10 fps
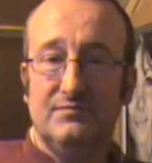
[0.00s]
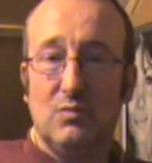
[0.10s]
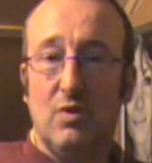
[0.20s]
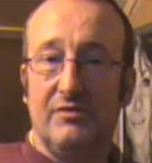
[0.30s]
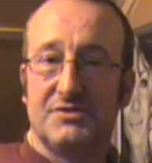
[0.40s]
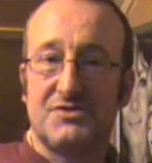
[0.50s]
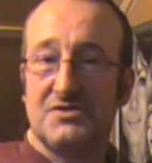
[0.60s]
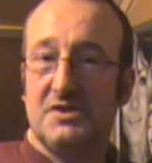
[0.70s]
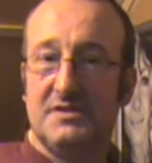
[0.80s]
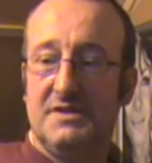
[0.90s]
Warren
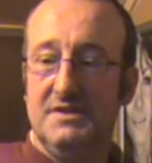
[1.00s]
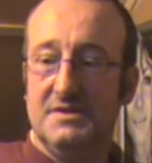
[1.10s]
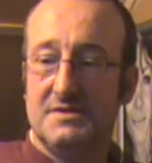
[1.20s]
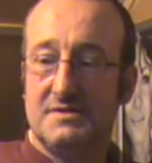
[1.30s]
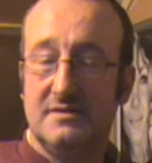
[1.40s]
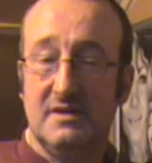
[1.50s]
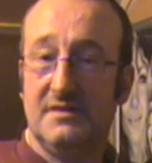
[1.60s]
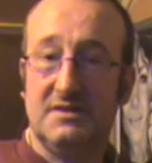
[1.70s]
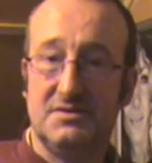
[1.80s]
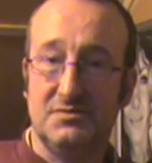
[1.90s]
started his, and I
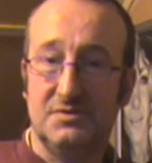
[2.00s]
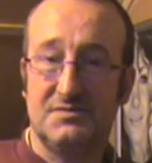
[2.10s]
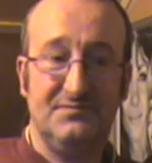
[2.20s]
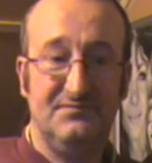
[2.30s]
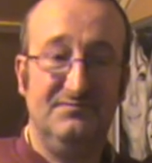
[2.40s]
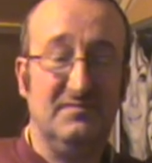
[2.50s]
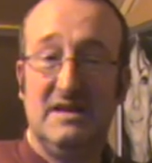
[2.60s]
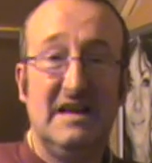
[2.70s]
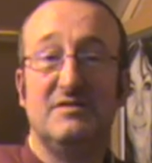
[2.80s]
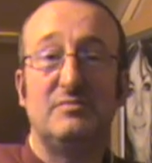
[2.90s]
think so's
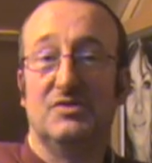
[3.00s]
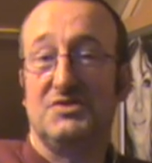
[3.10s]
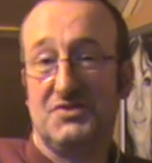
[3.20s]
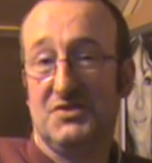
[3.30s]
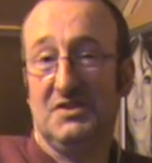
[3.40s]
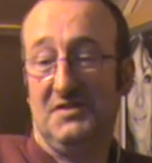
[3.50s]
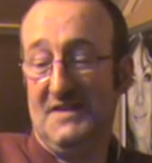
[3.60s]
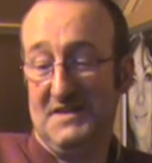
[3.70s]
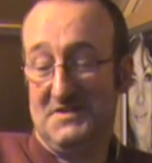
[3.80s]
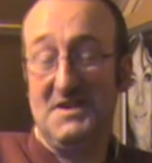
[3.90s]
everybody started
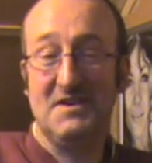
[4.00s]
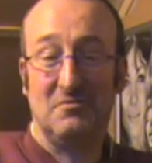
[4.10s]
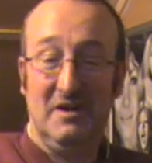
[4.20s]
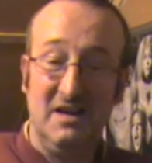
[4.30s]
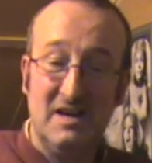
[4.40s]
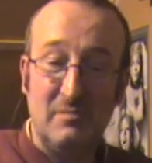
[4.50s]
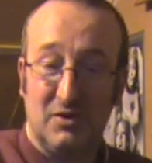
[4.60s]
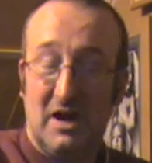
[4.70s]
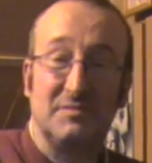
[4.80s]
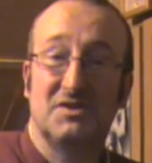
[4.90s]
theirs now, but
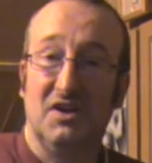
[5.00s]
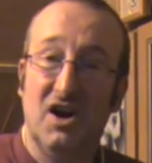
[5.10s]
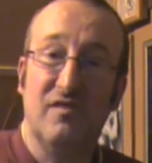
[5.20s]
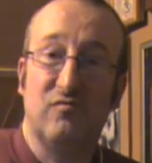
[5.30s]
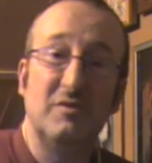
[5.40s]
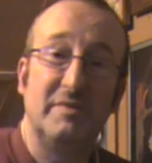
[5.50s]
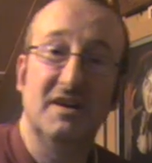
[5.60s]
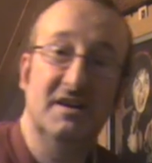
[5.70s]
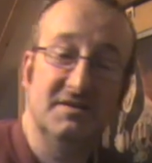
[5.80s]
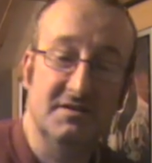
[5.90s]
I'm still halfway
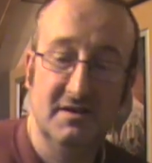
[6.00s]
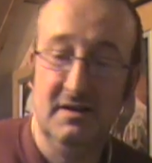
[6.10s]
behind.